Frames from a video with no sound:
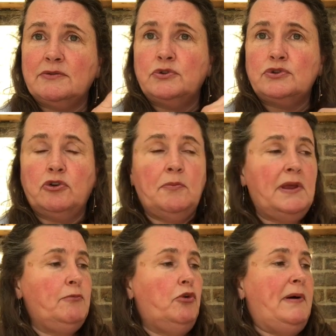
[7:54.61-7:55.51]
and we'll talk a
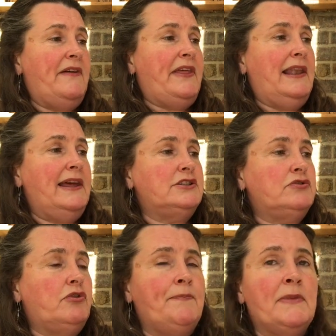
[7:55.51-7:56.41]
bit more about that
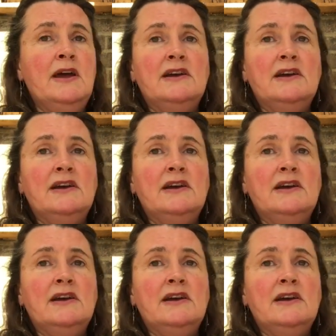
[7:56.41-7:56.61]
later on.